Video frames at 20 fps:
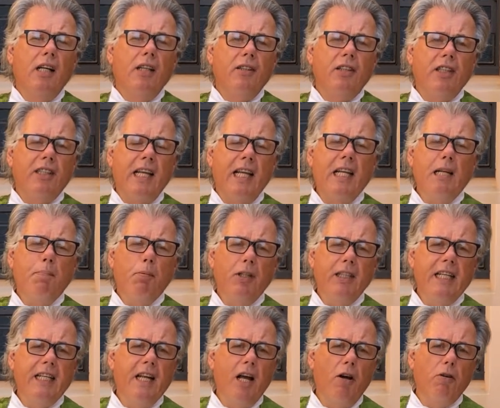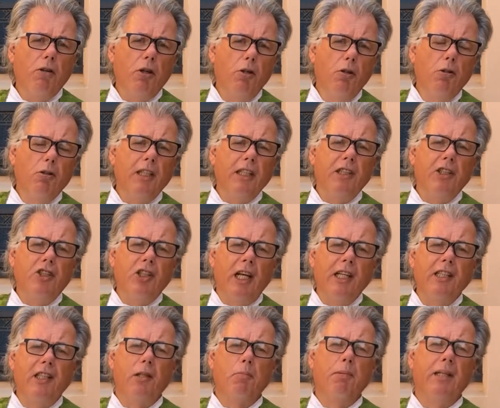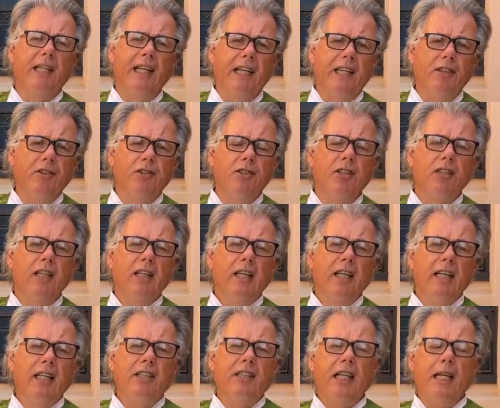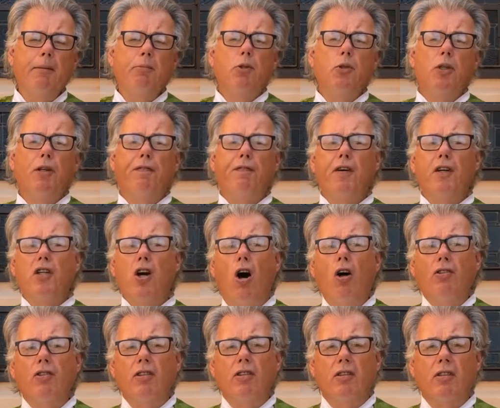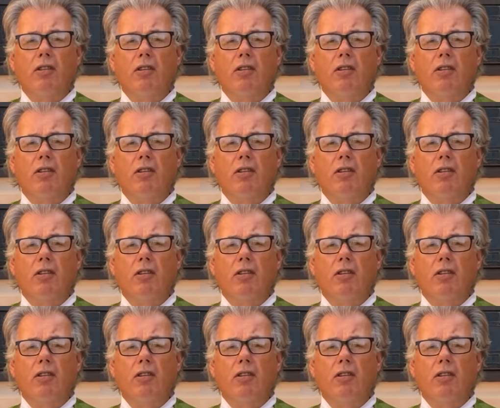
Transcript: does anybody know who this gentleman is? He seems to have forgotten.